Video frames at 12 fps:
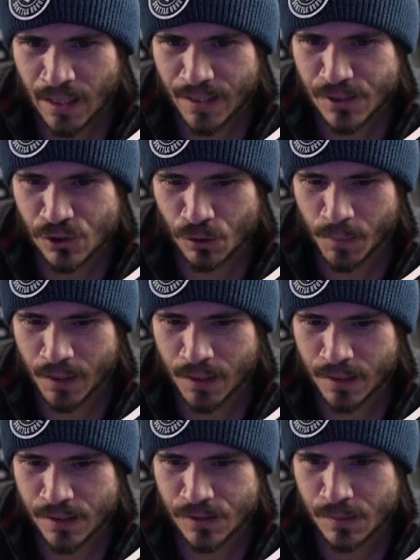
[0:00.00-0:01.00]
I like so many
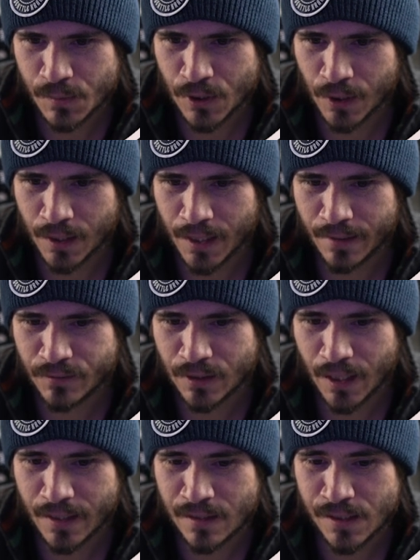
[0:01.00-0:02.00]
of these. I'm sorry. I have to
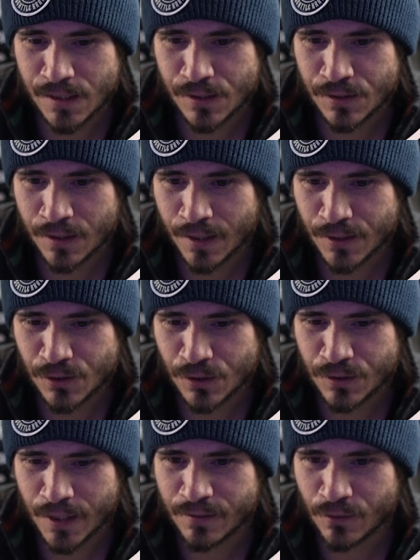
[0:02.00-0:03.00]
like these, and then it's going to
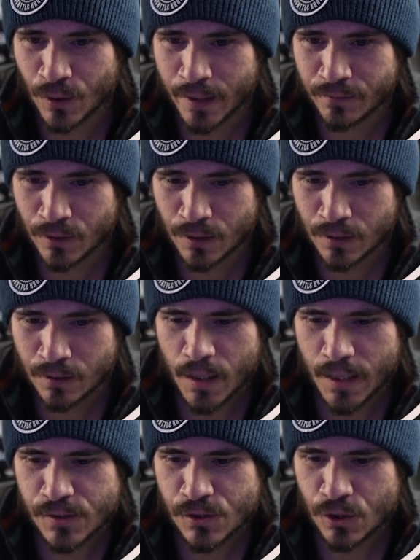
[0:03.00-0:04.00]
take forever.
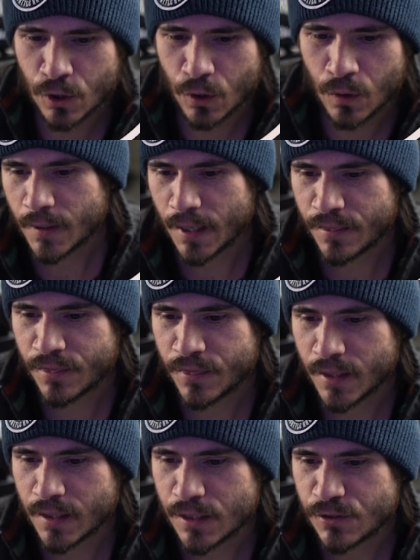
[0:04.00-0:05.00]
Okay, so I
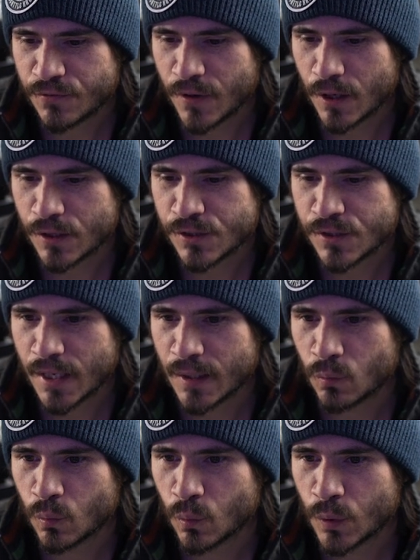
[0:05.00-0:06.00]
think it's fair to say
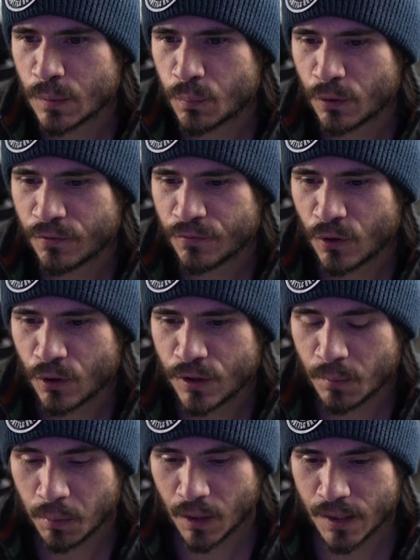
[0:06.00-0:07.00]
we prefer
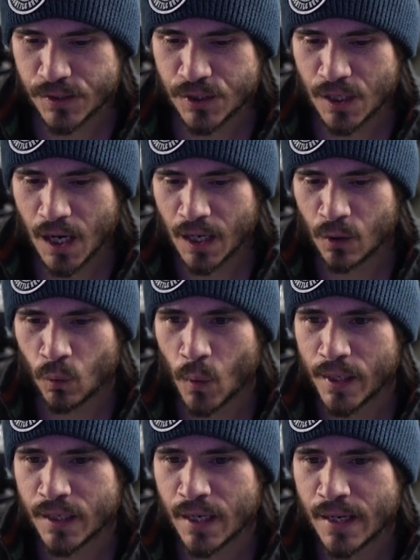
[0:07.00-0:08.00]
the Balenciaga
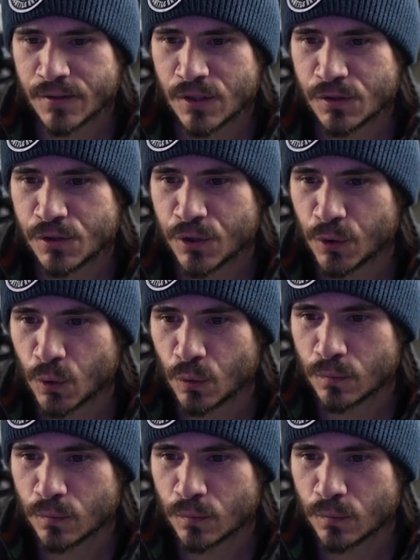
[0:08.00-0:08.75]
weighted as a 2.